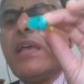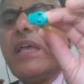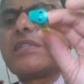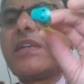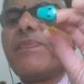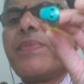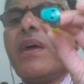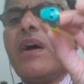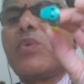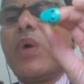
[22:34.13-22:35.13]
is
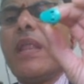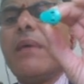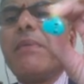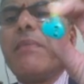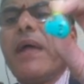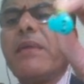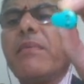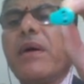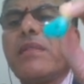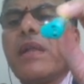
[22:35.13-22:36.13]
12 mm, and
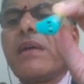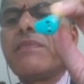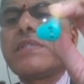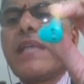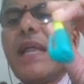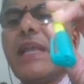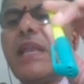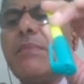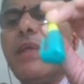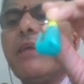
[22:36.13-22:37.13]
that of the
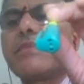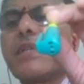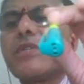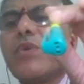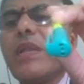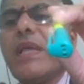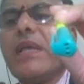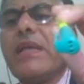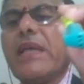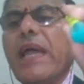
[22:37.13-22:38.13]
secondary beams is
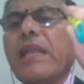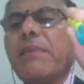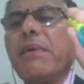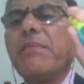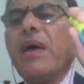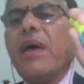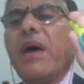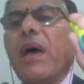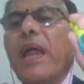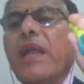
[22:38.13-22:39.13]
only 8 mm.
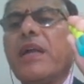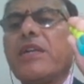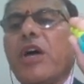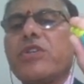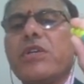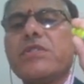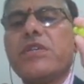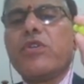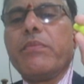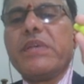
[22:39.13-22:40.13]
And torsion
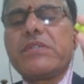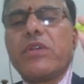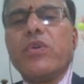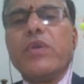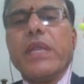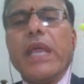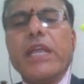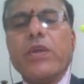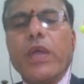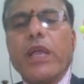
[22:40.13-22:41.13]
zero means you take
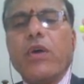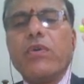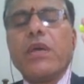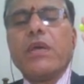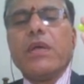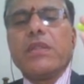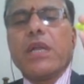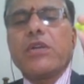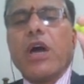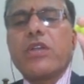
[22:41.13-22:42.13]
into account
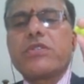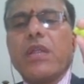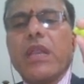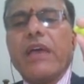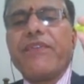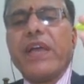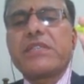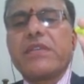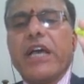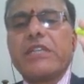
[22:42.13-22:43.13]
the torsional
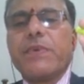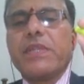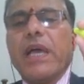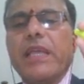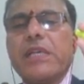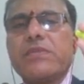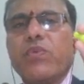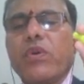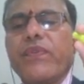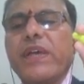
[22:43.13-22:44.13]
effects as per the IS
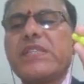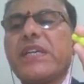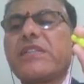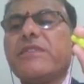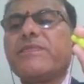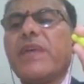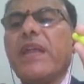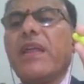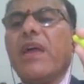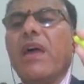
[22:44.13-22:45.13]
456,
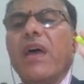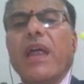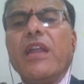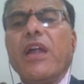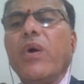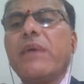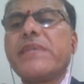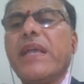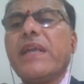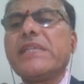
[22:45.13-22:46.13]
right? And now I'm
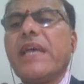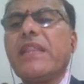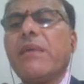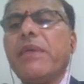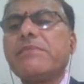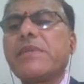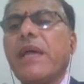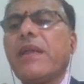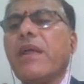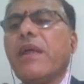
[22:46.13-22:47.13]
saying design the beams
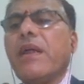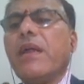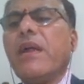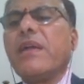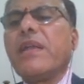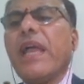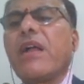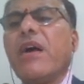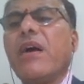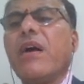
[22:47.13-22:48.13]
and take